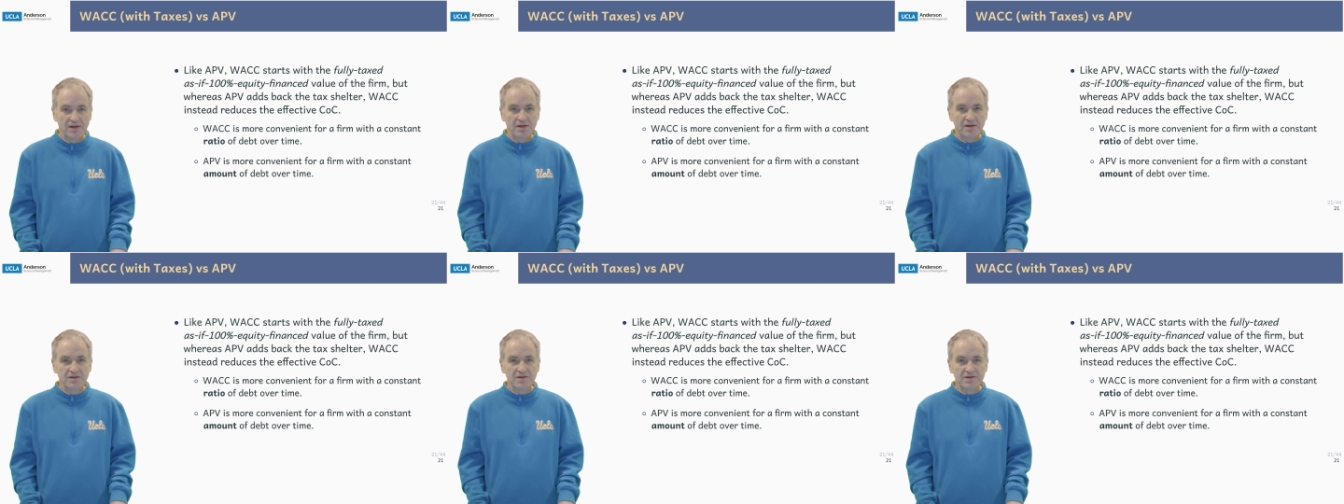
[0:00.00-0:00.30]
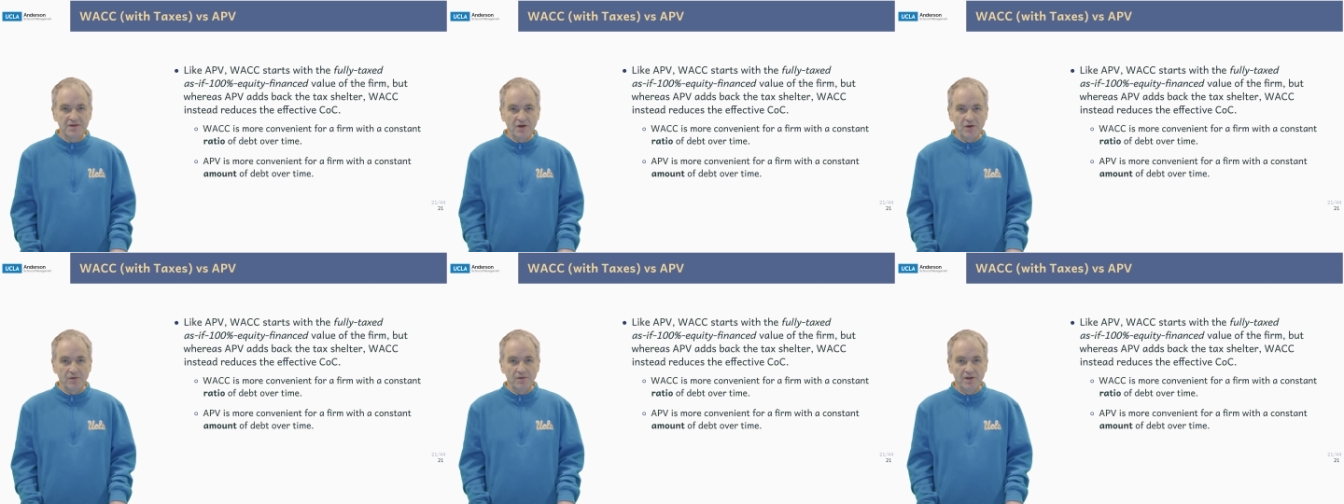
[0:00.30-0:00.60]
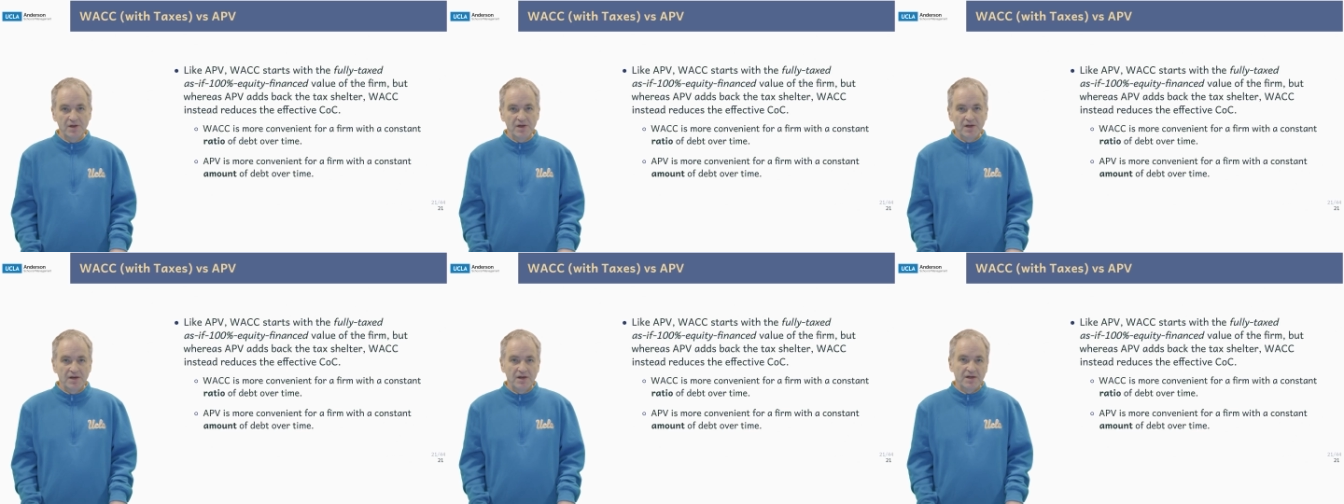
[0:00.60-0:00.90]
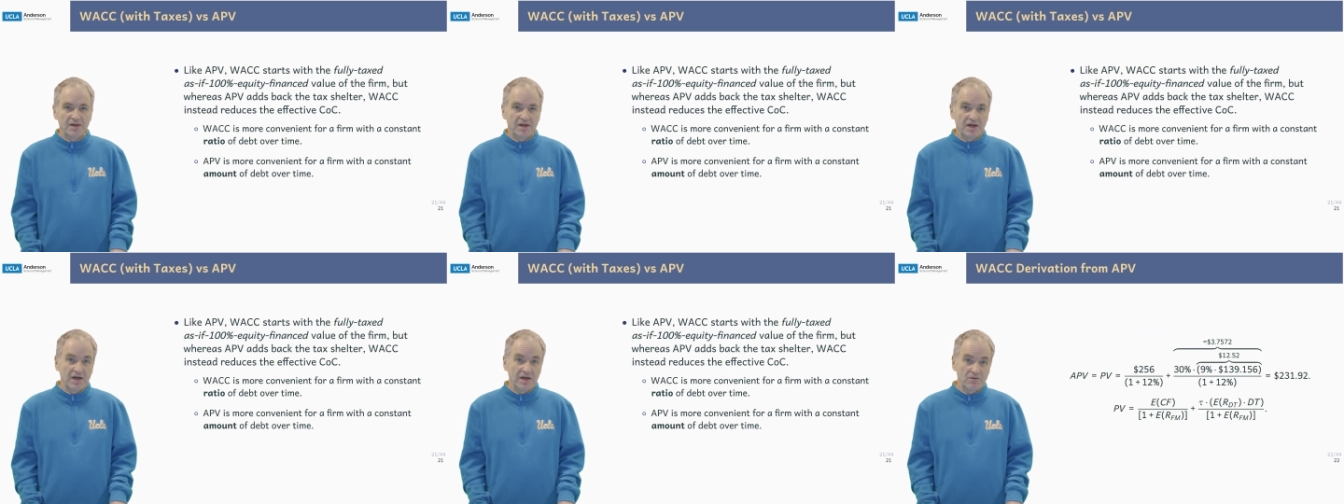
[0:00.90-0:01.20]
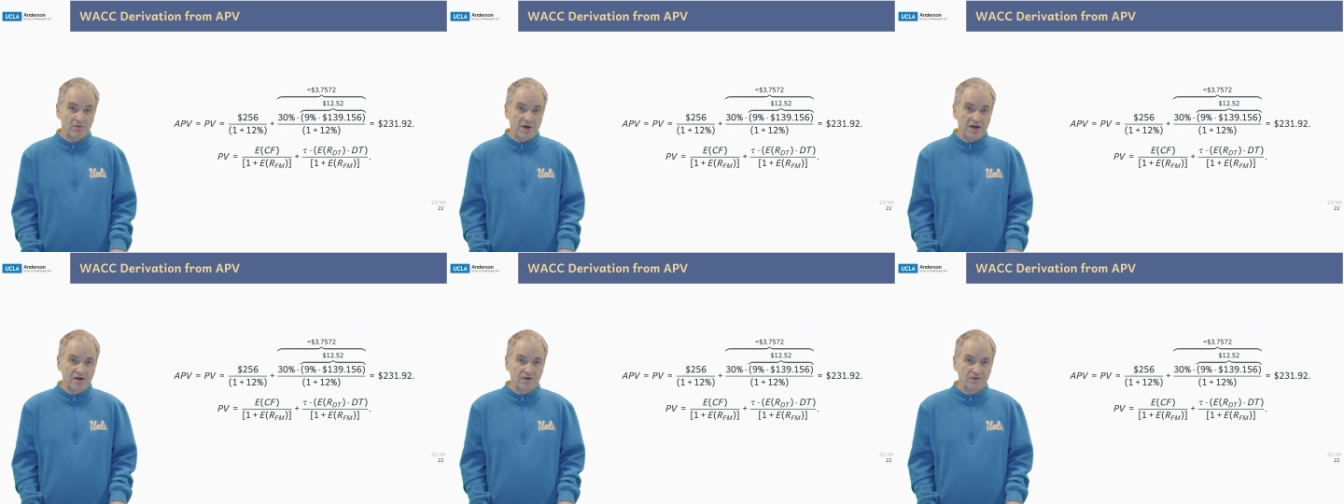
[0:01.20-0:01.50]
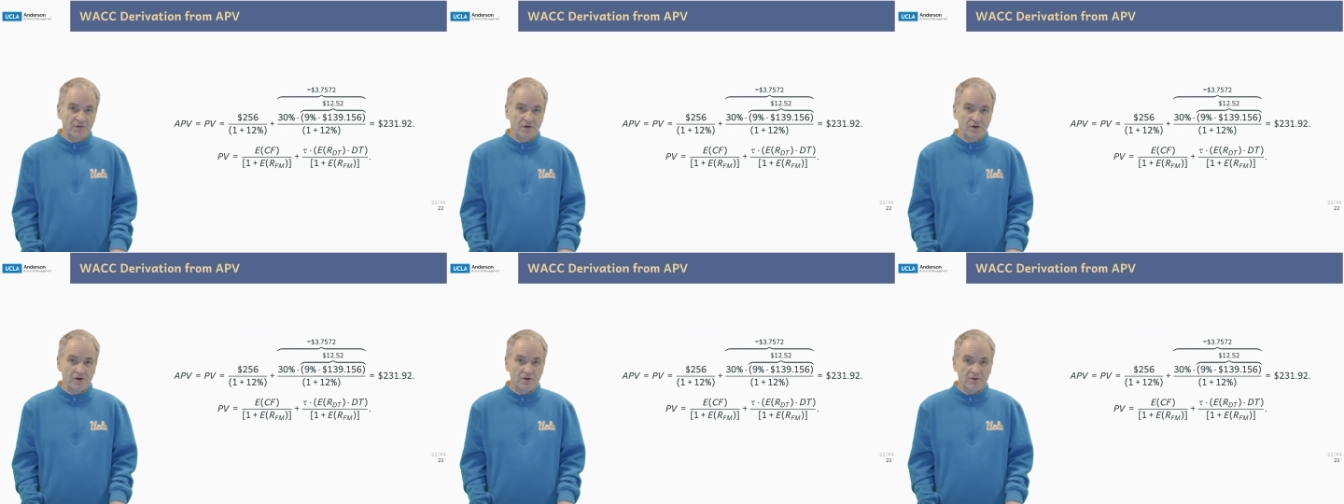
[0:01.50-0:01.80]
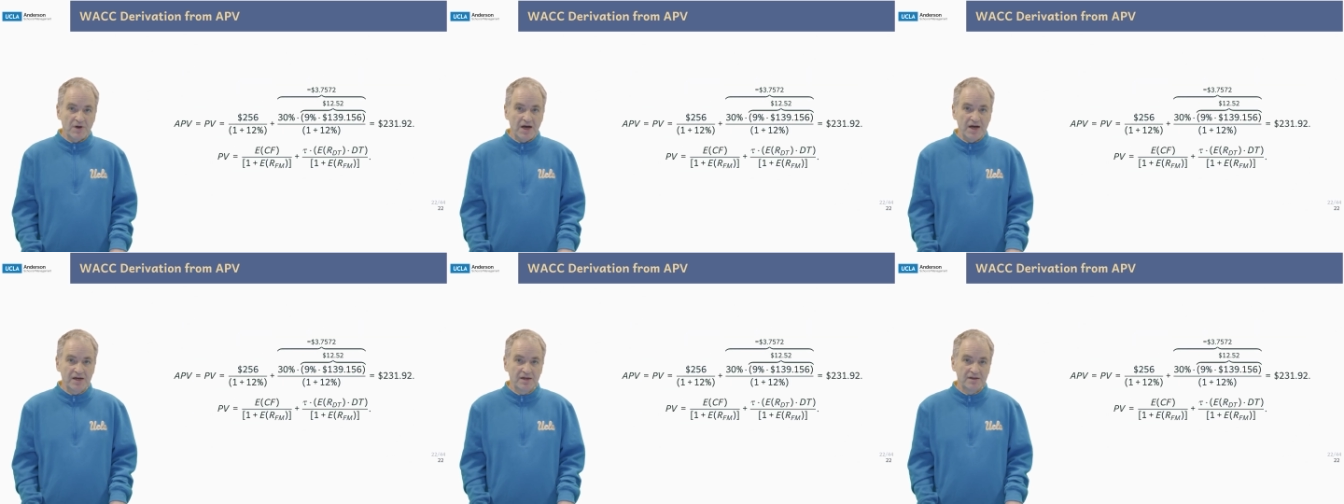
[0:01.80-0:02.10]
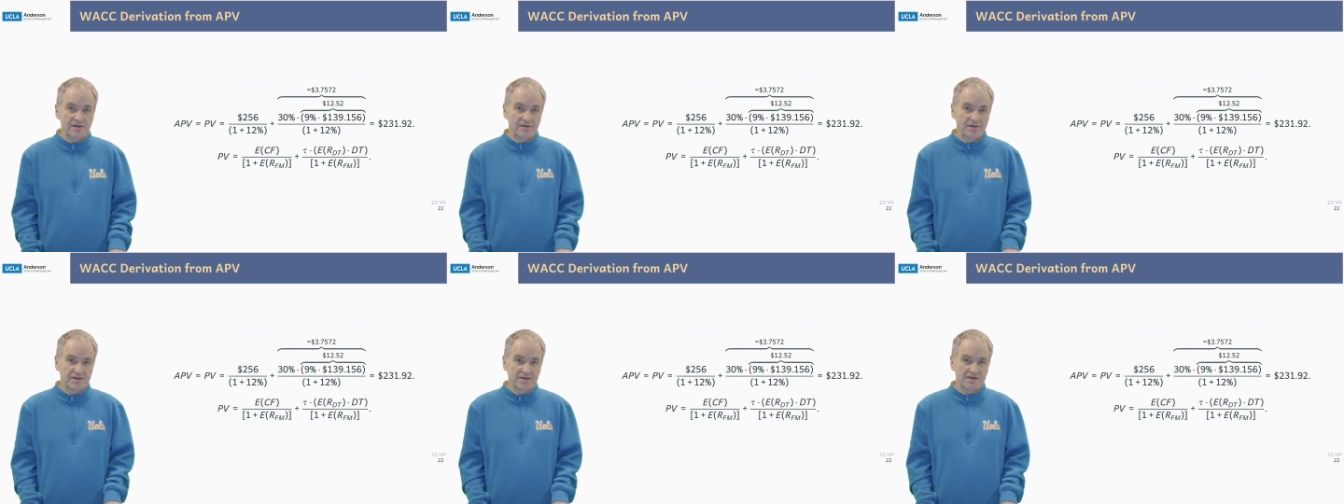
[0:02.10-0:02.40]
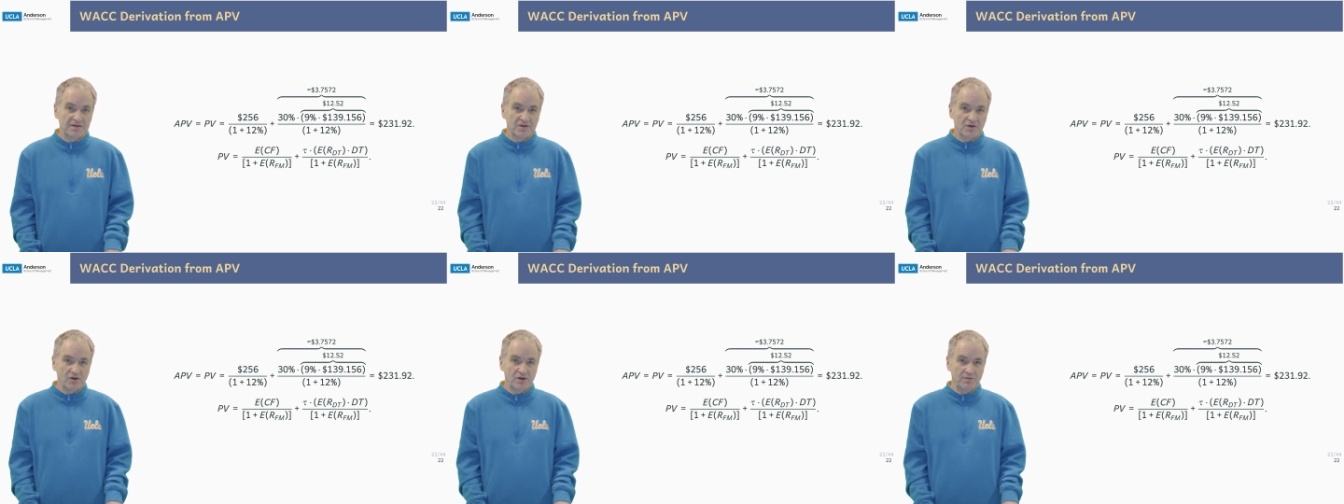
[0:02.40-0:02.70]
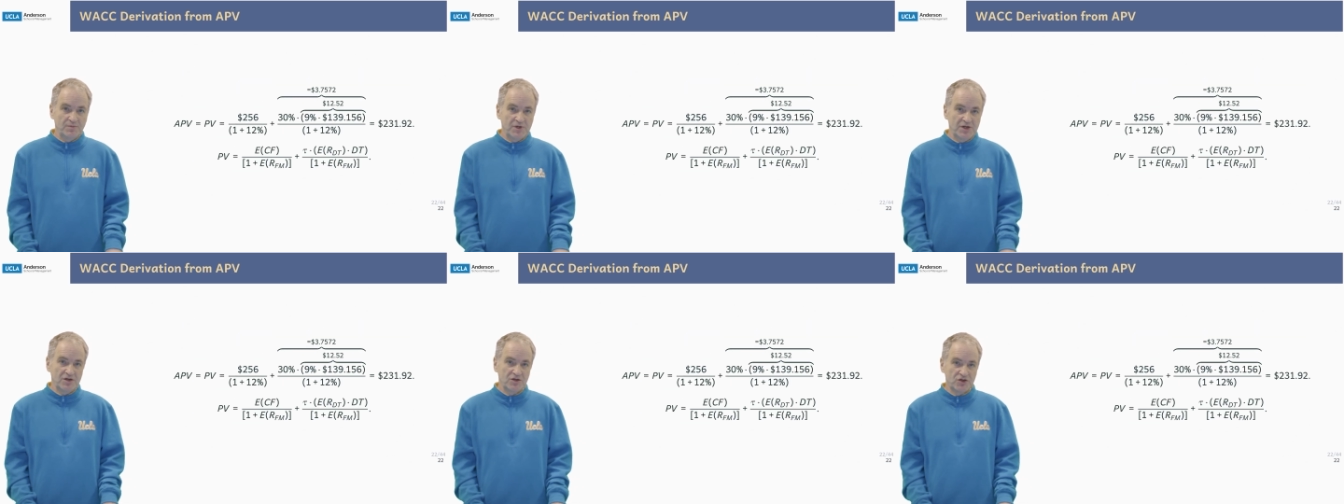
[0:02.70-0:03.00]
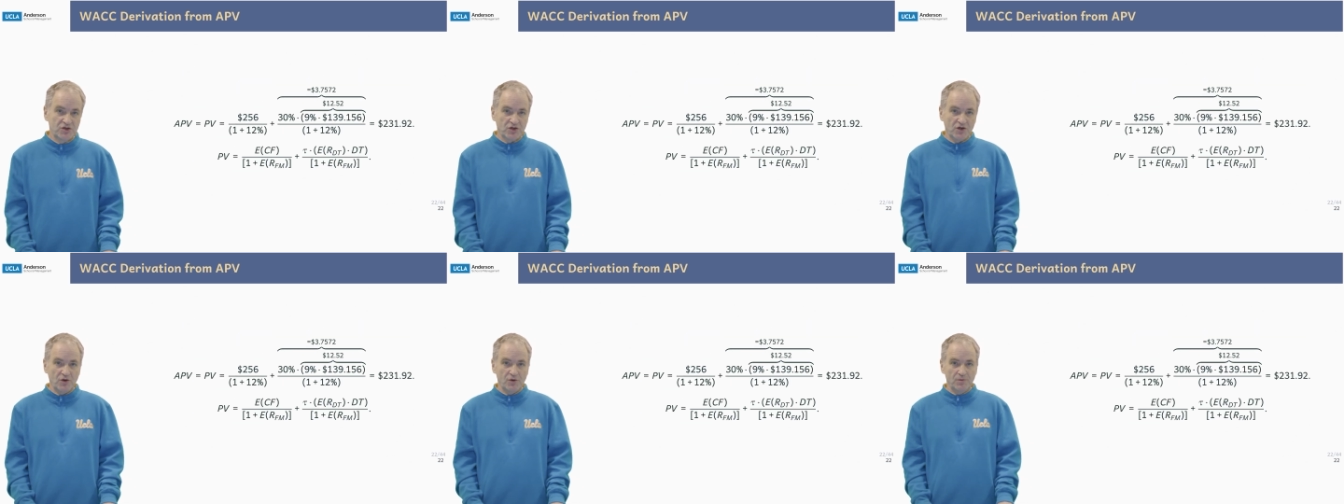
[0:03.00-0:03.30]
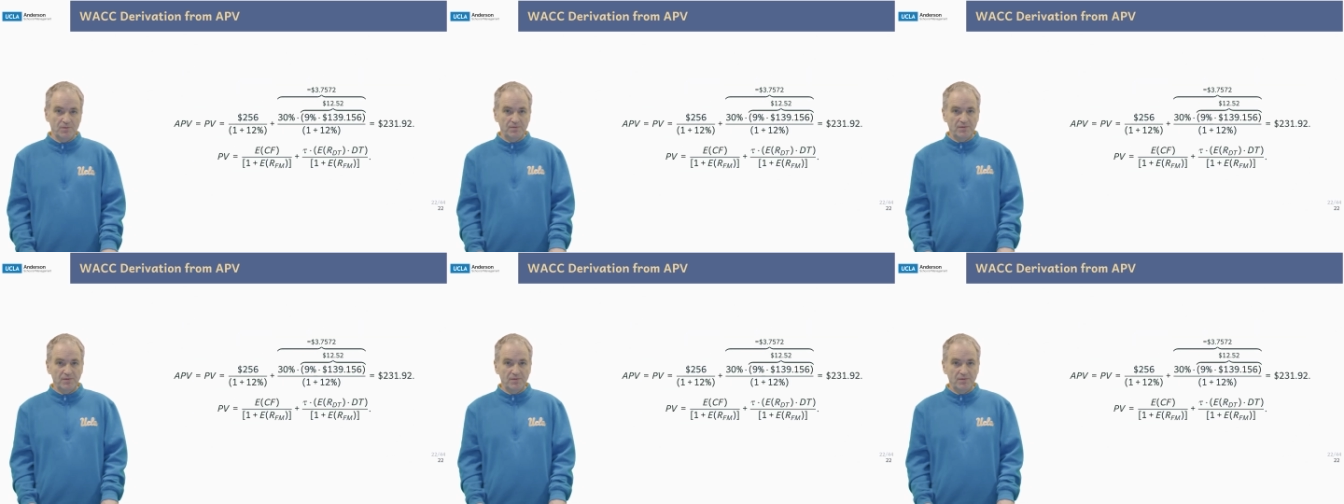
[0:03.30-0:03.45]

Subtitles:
So get ready for a ride. This is going to be a show.